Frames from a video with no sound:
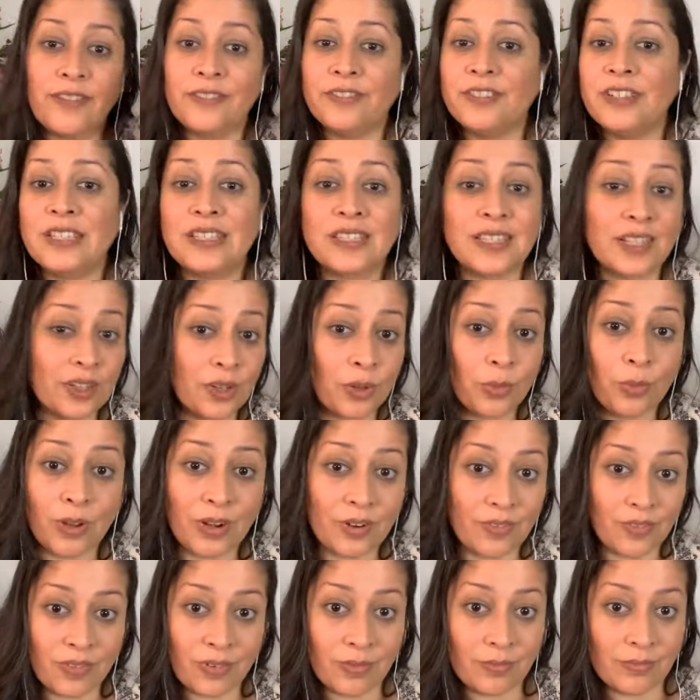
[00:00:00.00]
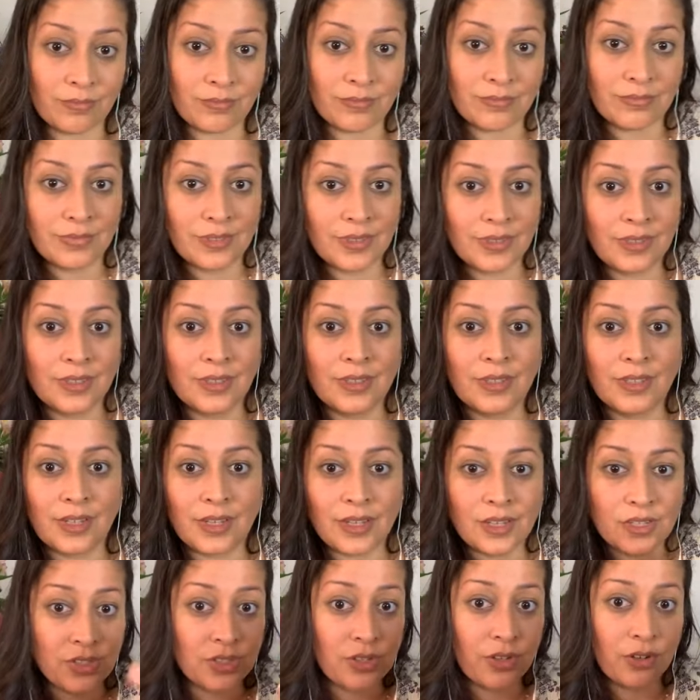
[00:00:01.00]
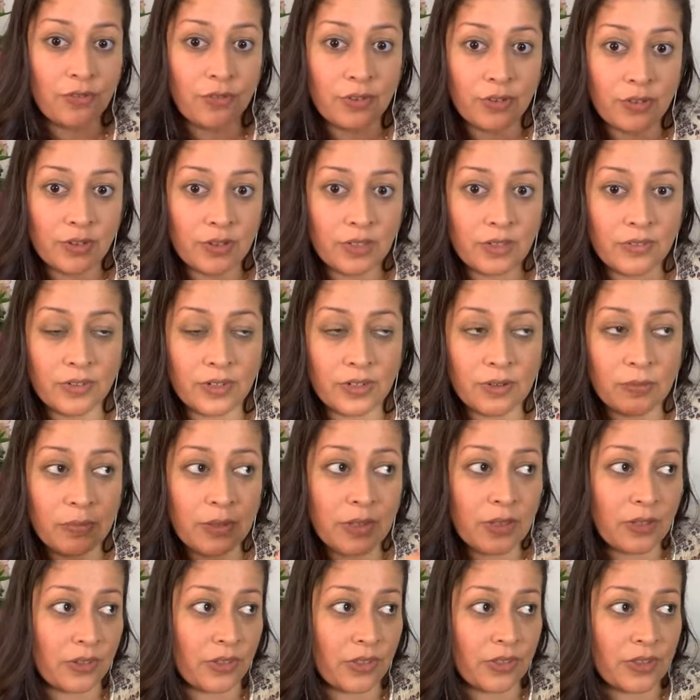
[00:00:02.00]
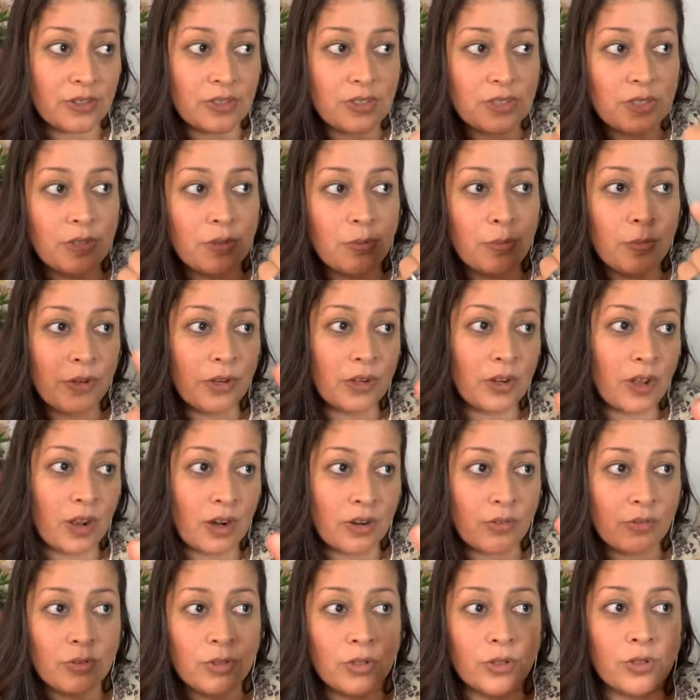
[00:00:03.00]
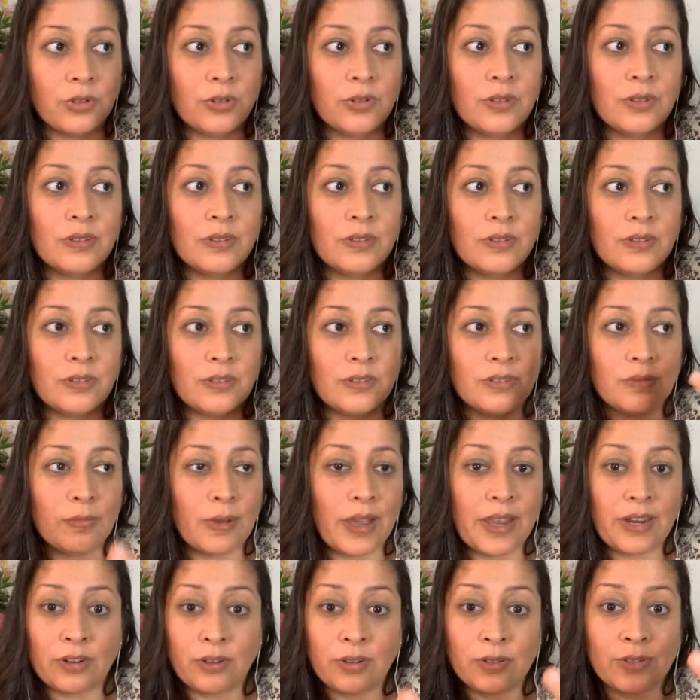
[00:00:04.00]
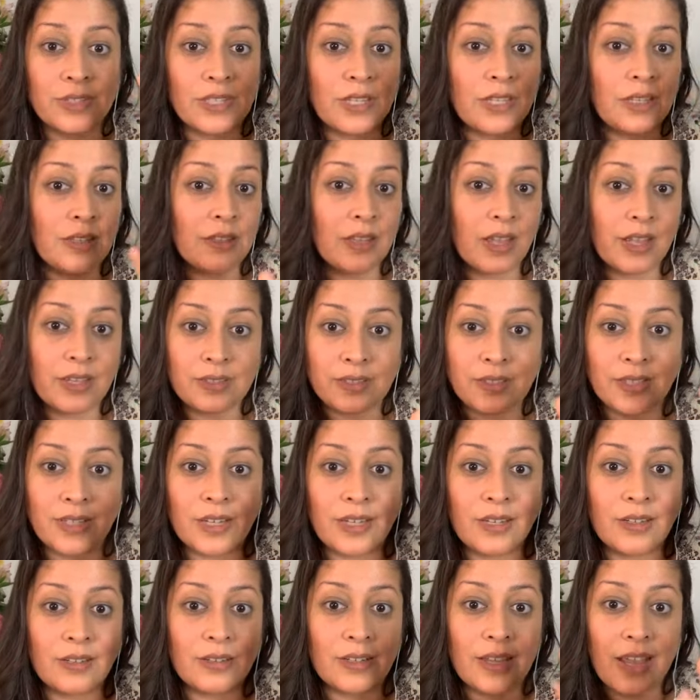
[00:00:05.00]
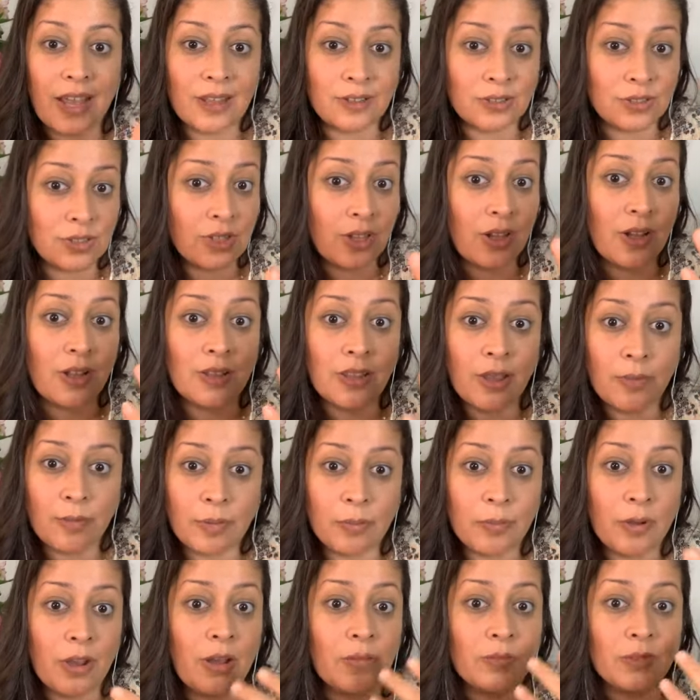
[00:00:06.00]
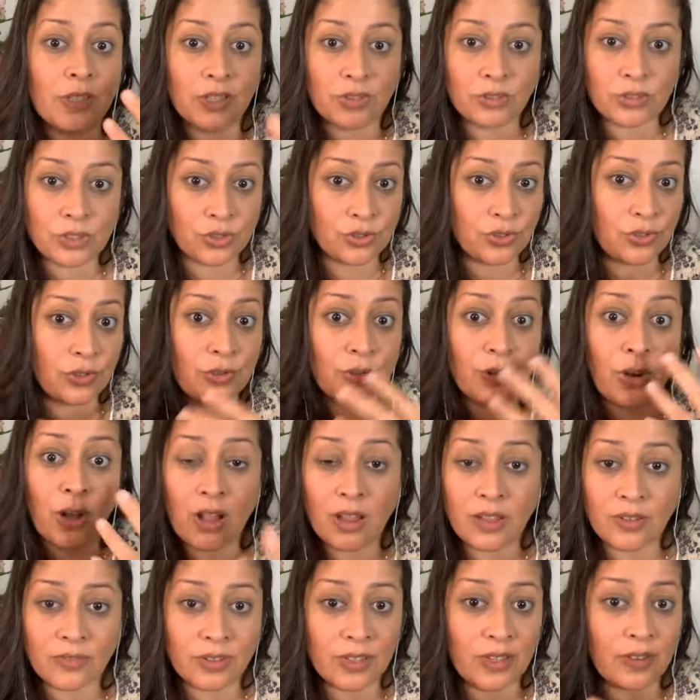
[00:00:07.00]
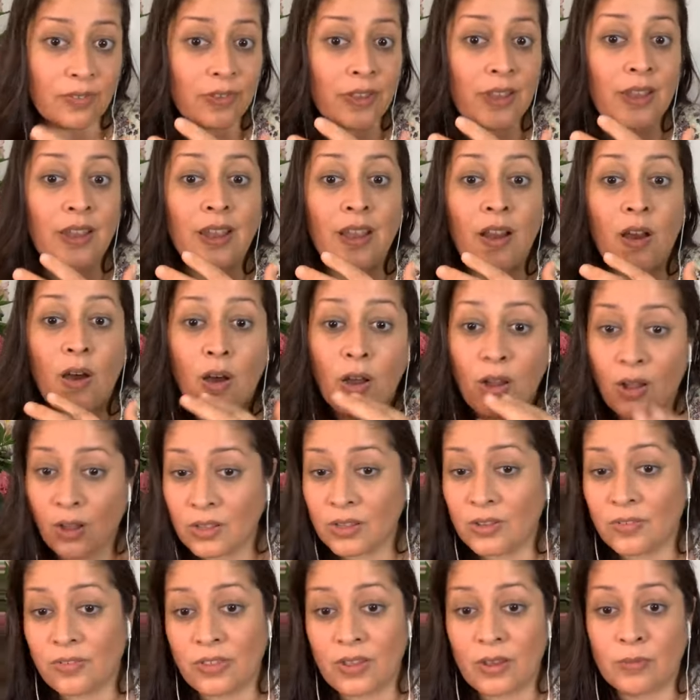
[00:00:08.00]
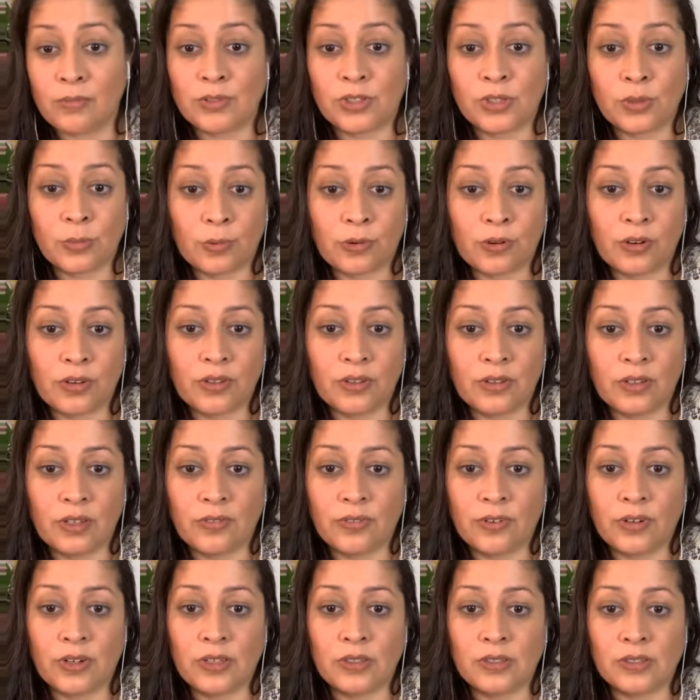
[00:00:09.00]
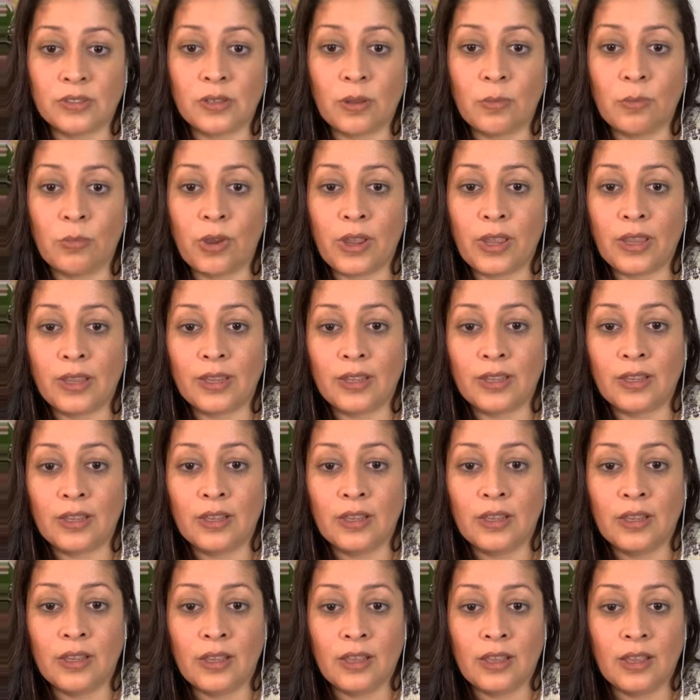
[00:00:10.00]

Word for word: Every single one of them is good for the liver. Milk thistle, burdock root, micro-C, lysine, cat's claw, lemon balm, licorice root, olive leaf, all of them support the liver in some way.